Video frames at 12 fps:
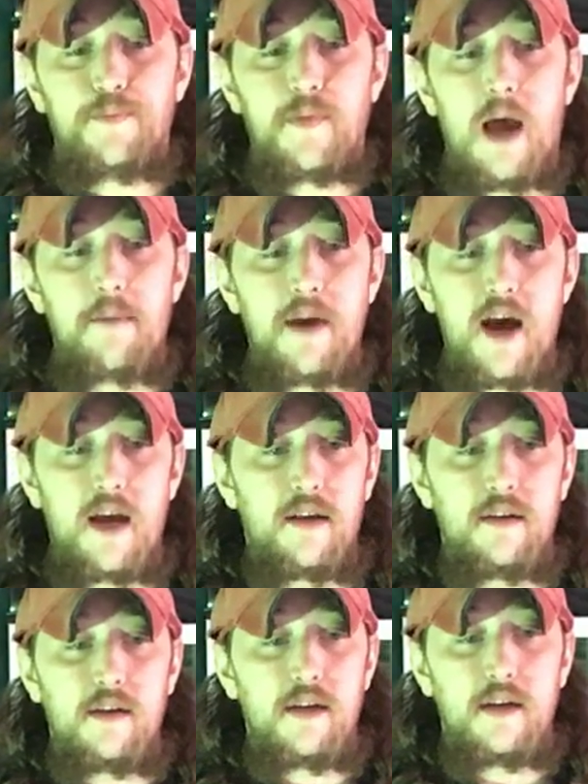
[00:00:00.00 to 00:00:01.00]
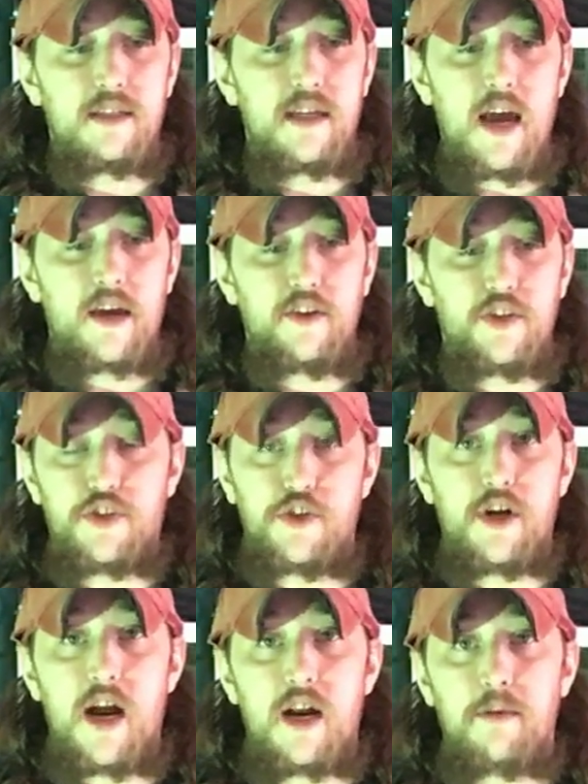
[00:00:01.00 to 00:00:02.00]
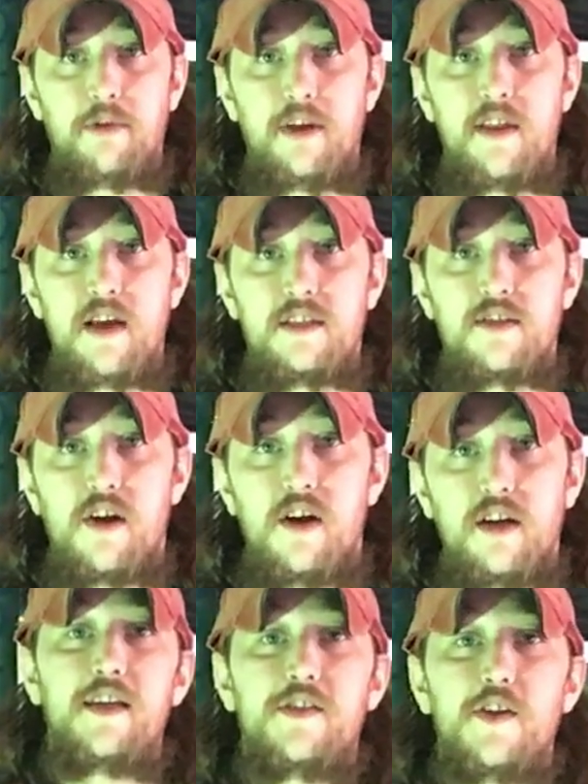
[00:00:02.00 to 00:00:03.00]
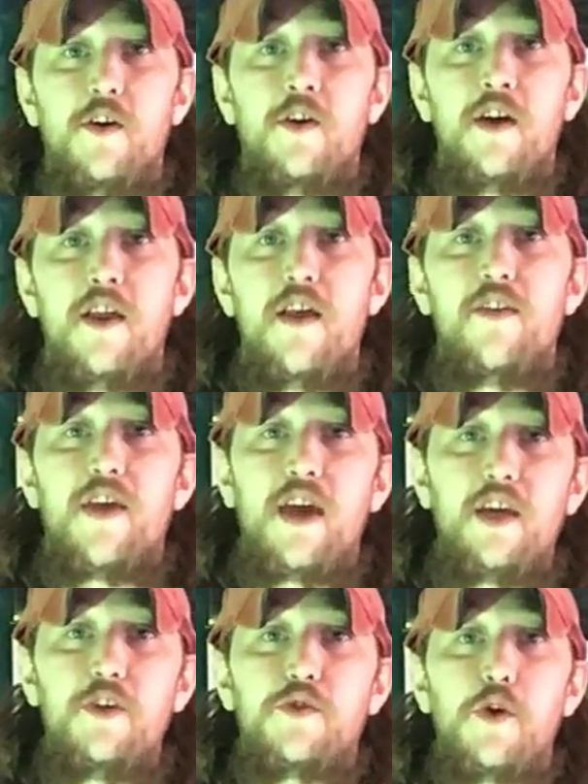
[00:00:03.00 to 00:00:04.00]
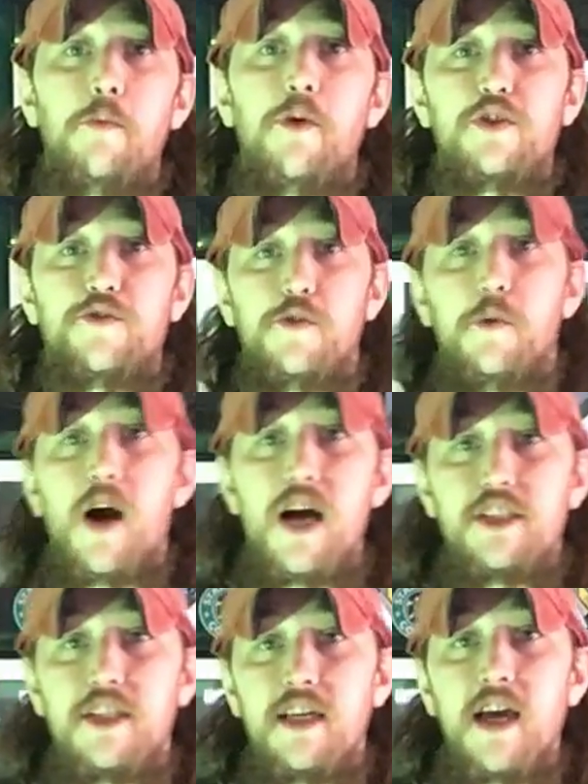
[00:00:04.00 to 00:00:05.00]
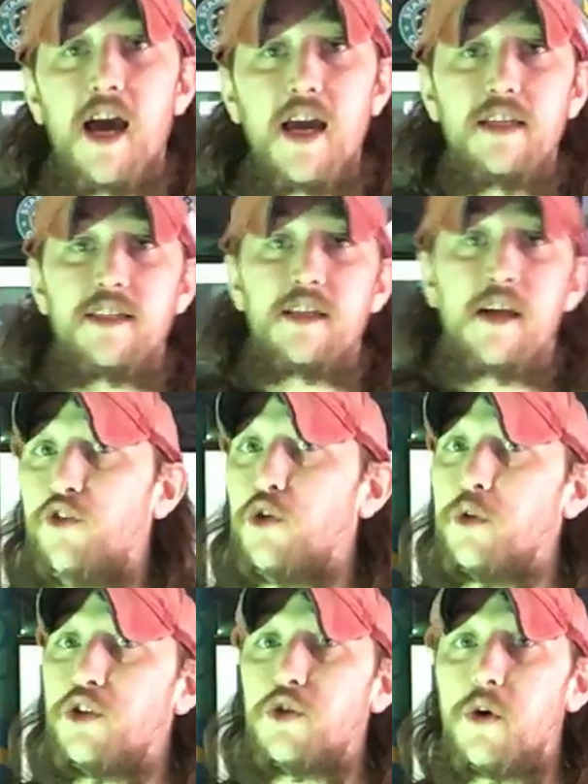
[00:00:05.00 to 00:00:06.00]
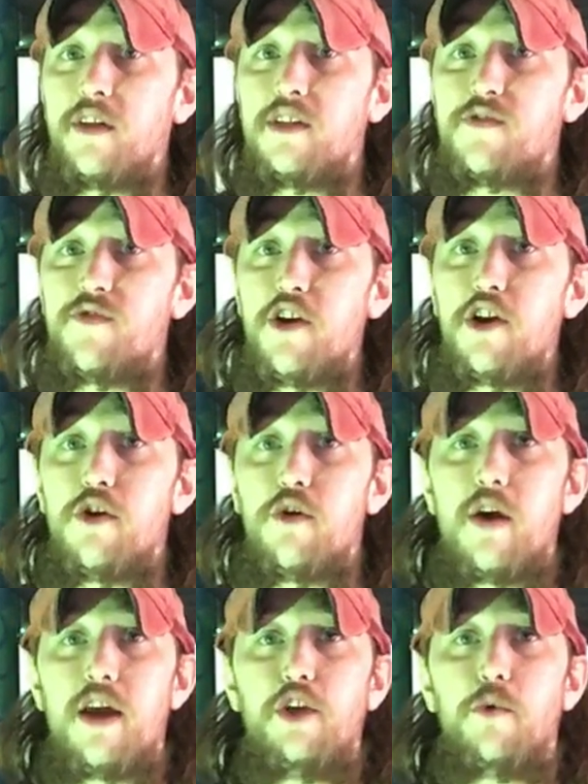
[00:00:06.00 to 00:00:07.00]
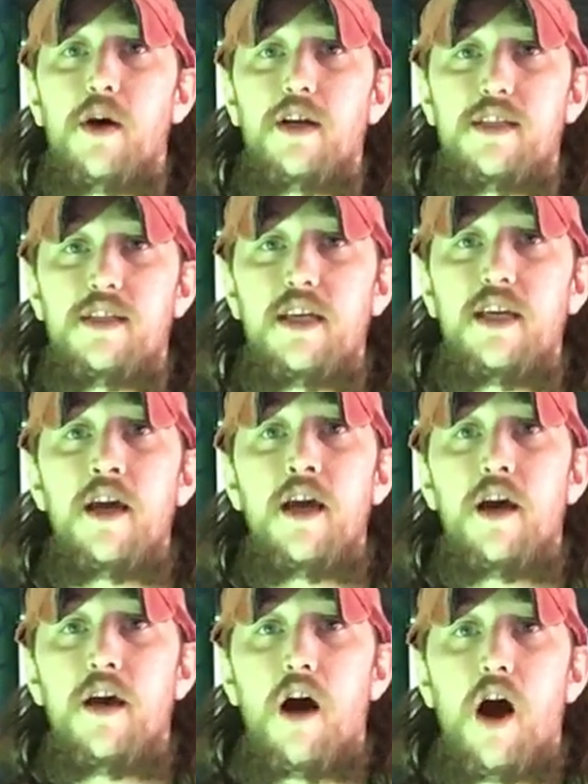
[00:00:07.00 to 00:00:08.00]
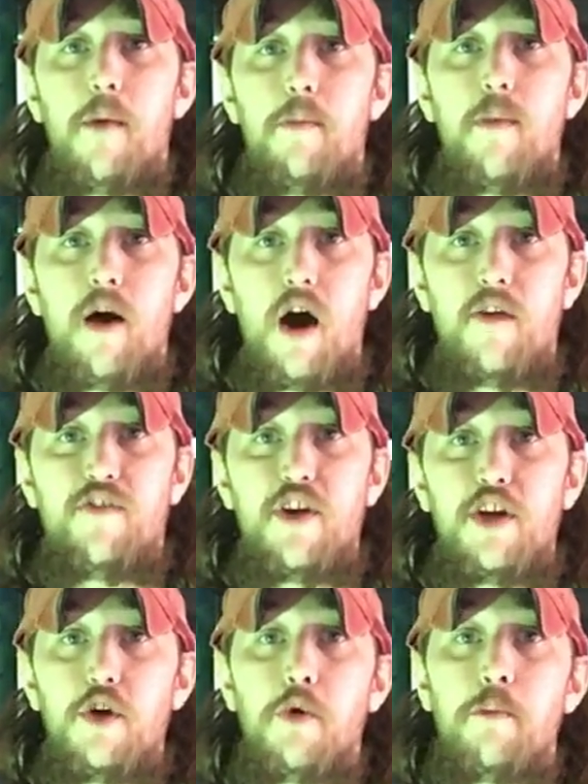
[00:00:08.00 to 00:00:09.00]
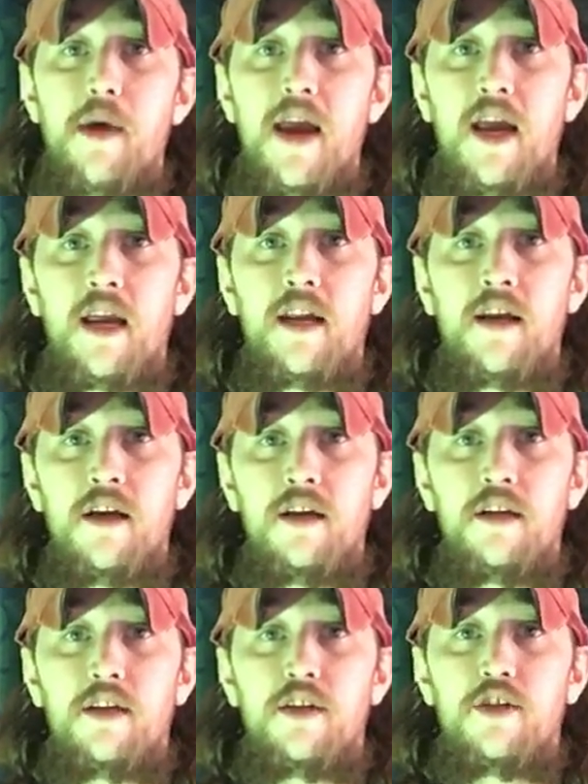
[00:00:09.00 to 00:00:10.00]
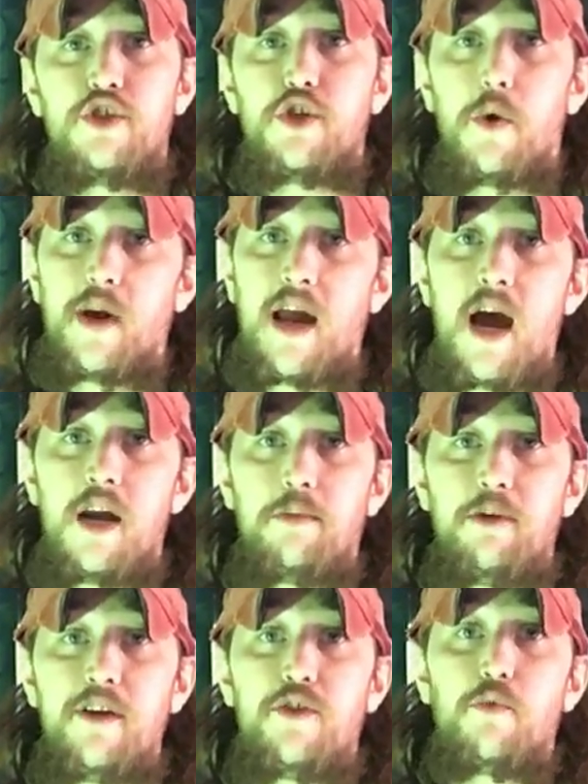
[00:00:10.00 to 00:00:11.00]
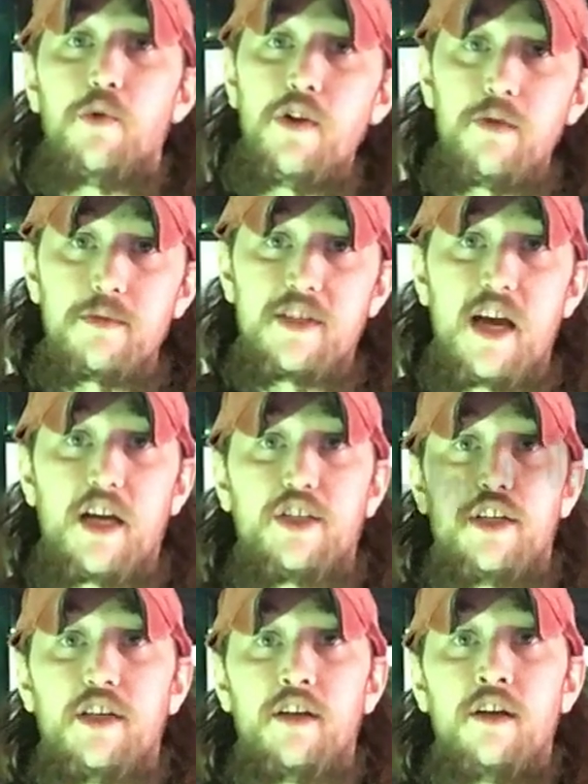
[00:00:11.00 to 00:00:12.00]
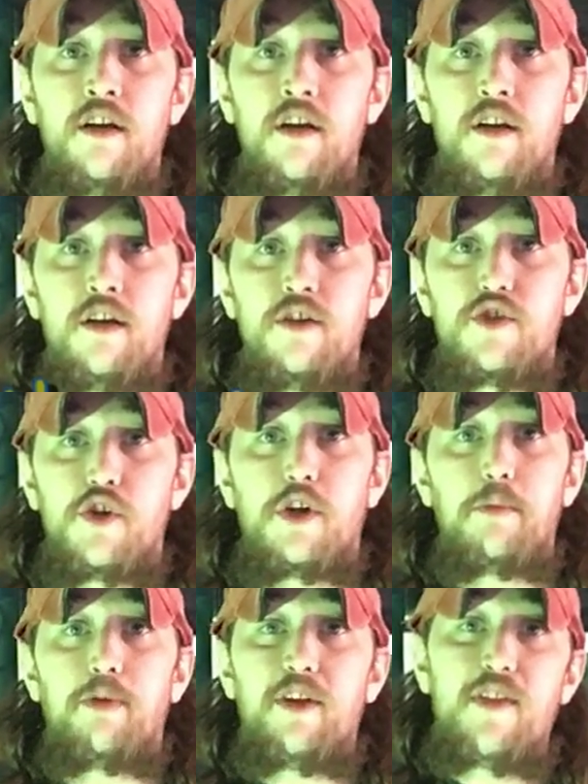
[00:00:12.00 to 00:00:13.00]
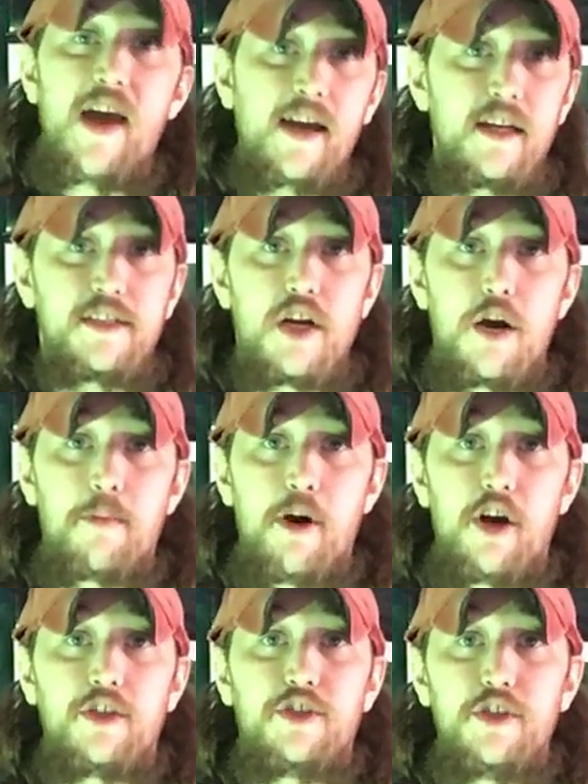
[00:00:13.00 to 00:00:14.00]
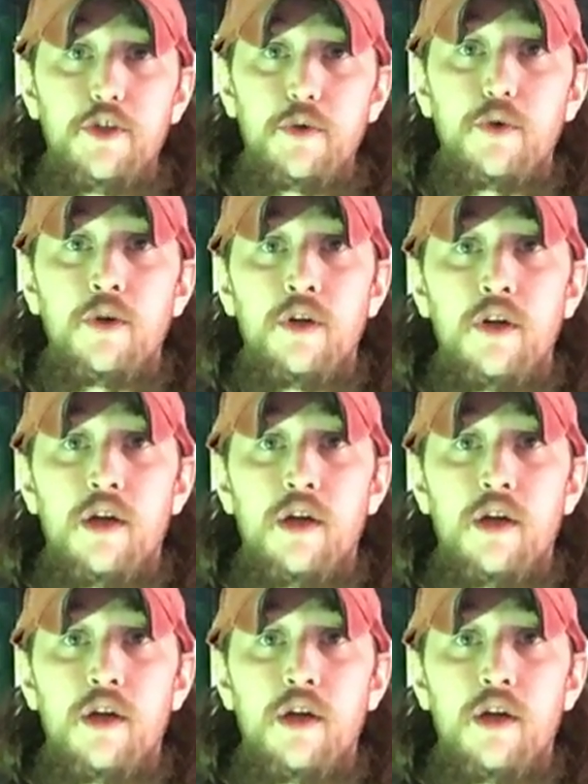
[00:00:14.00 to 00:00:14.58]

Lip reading: I'm not exactly sure how to play that song. So thank you so much for watching, guys. If you enjoyed this video and you want to see a video made showing how to play the rhythm section so you can play that guitar part too,